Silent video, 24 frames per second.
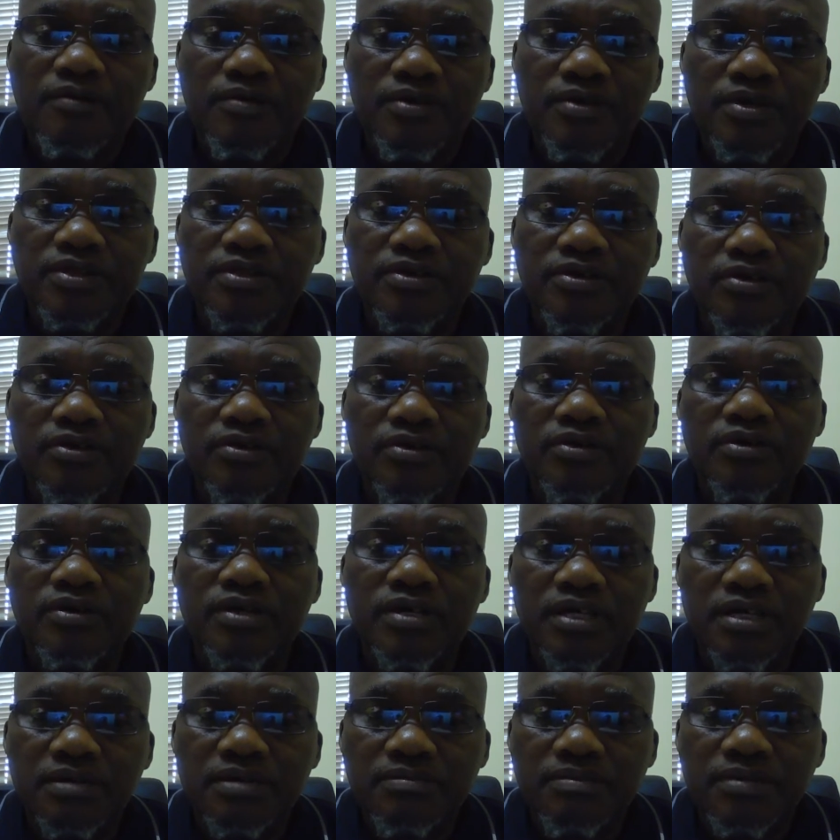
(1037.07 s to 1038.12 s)
with your
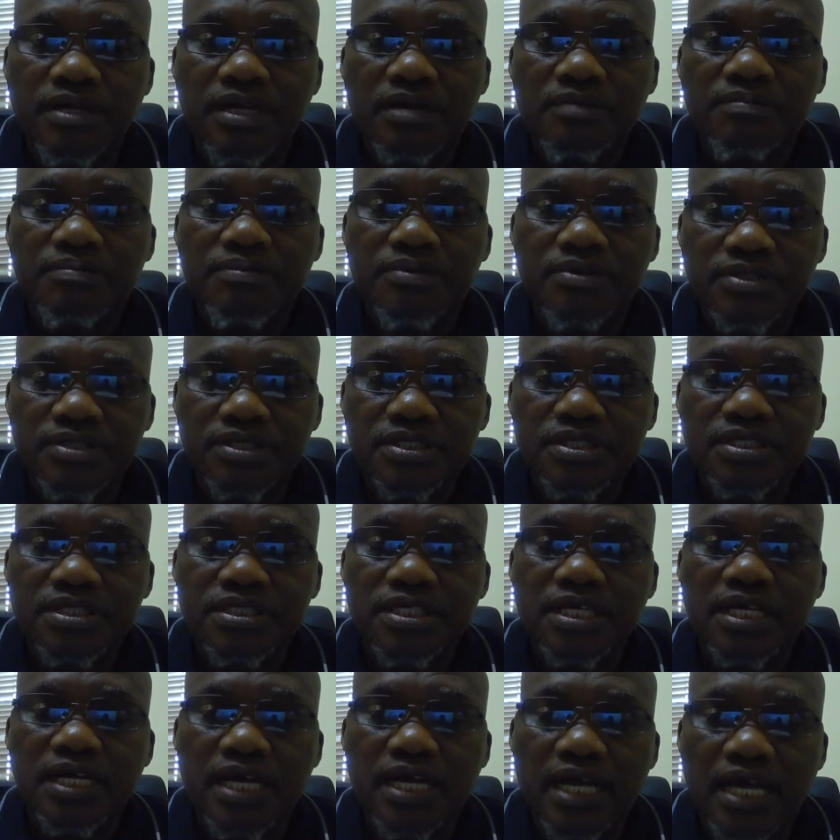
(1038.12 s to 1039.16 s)
Criminal
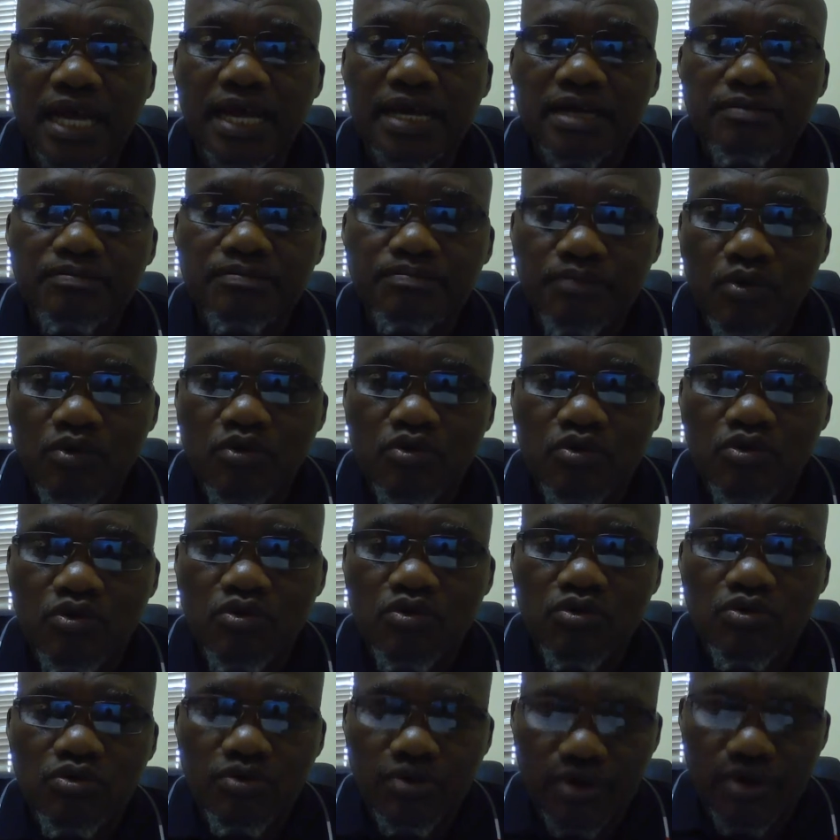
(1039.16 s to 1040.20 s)
Procedure Act book,
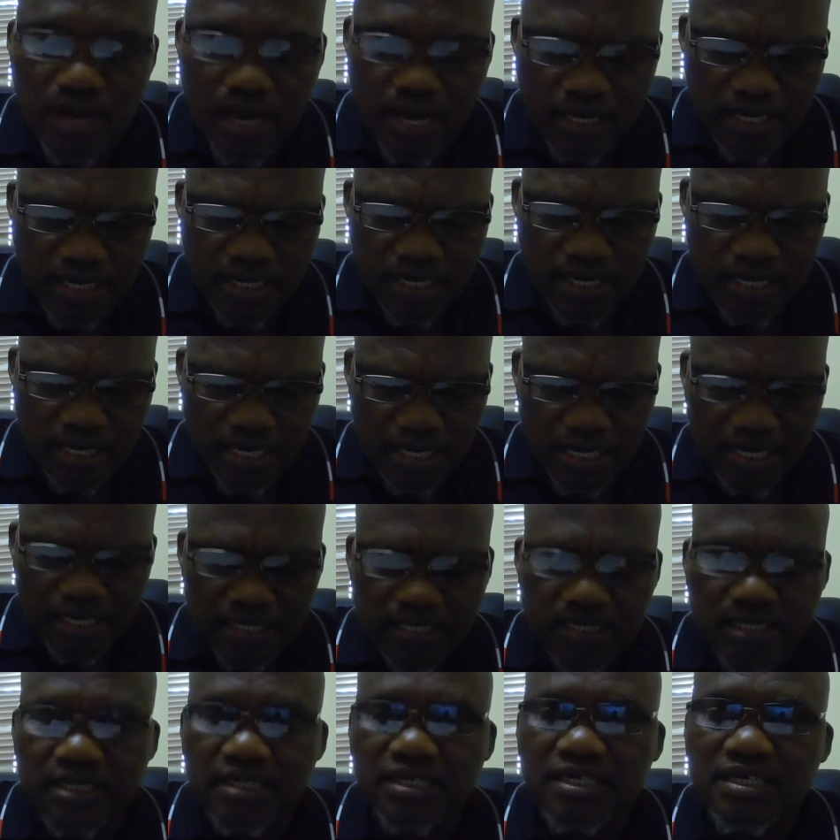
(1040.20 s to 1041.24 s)
right? I
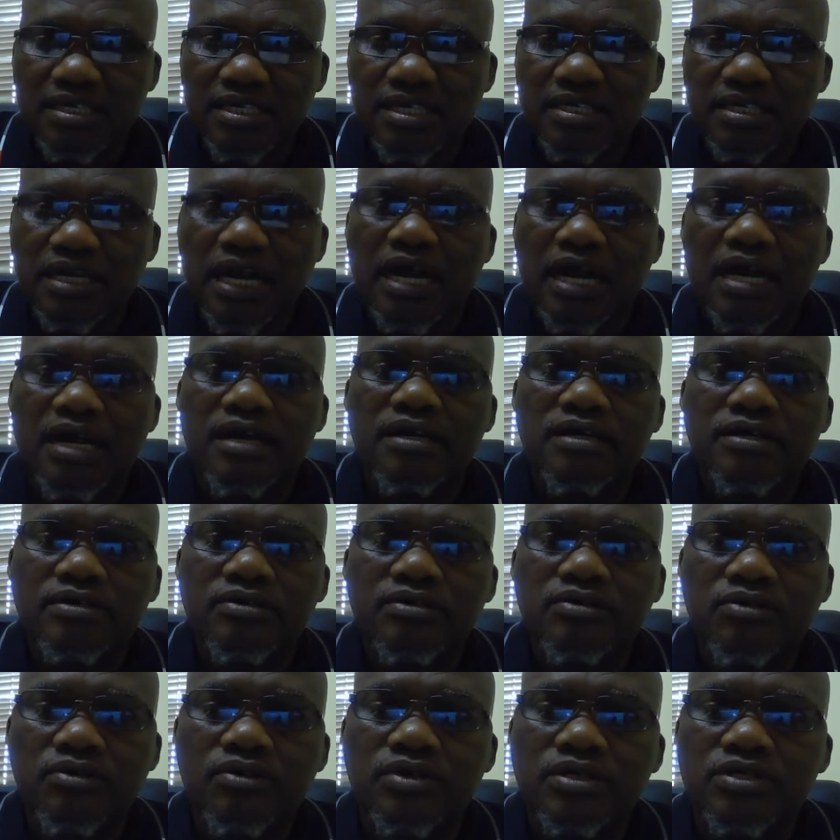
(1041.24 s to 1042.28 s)
think, yeah,
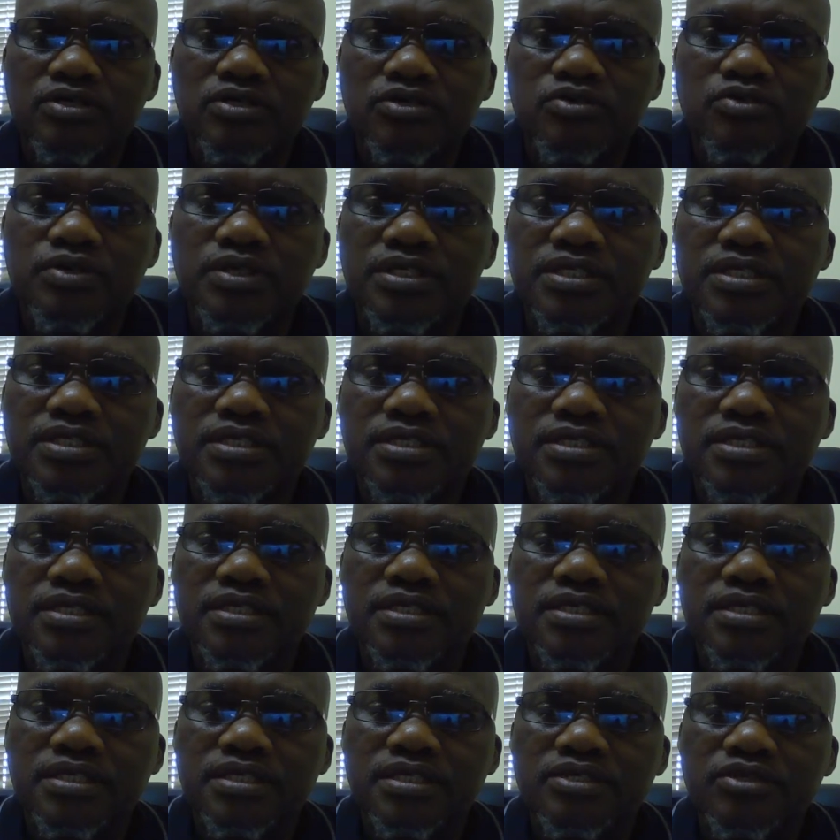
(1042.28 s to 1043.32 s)
go and do it.
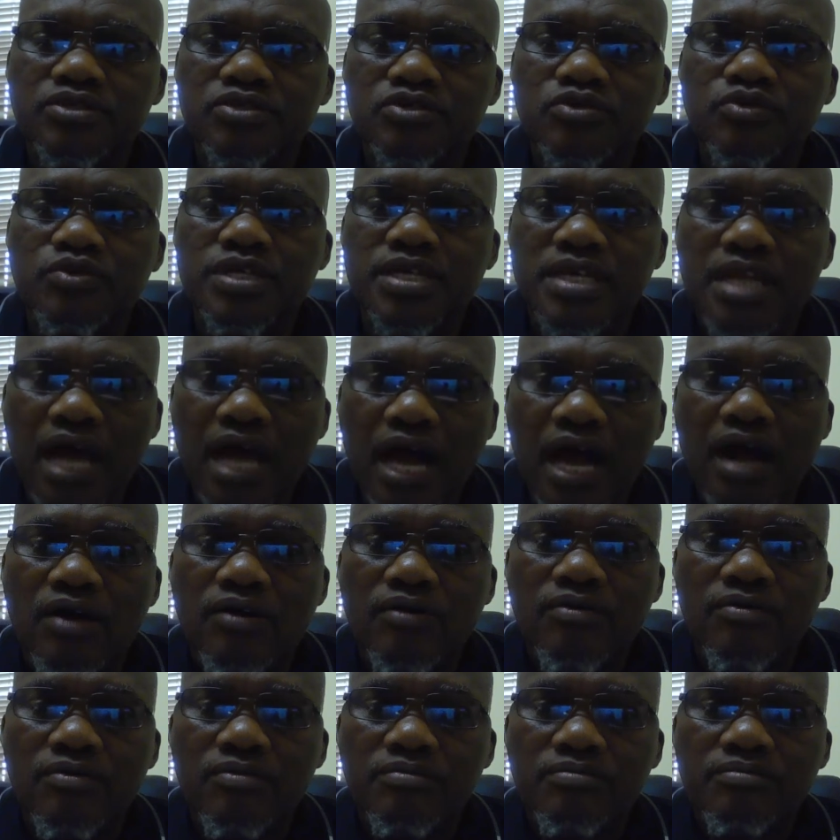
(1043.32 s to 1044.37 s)
Do it
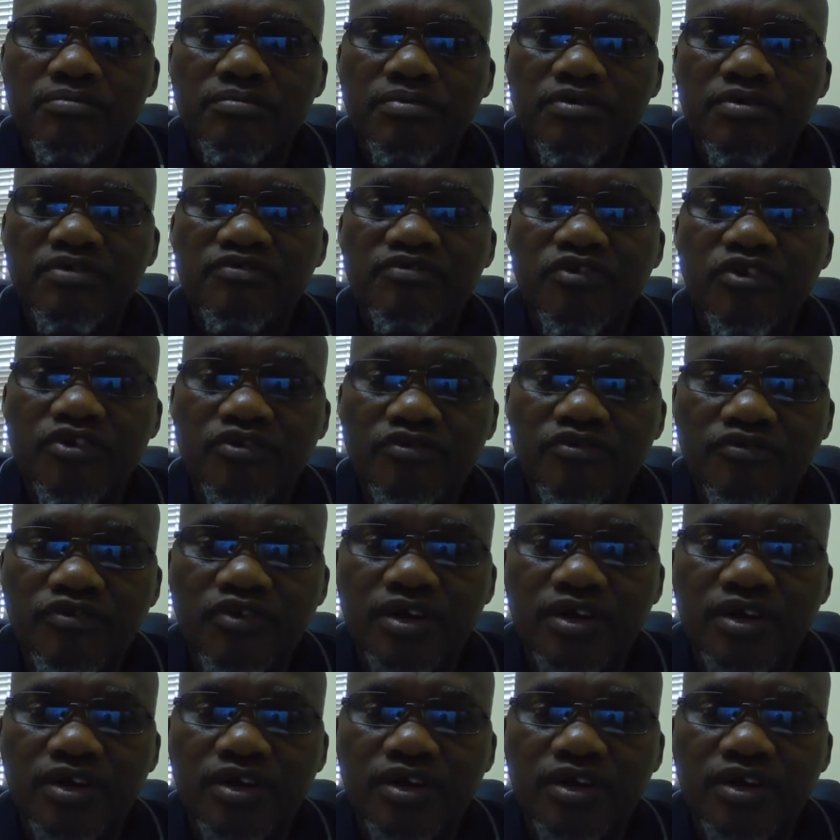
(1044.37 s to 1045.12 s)
now before you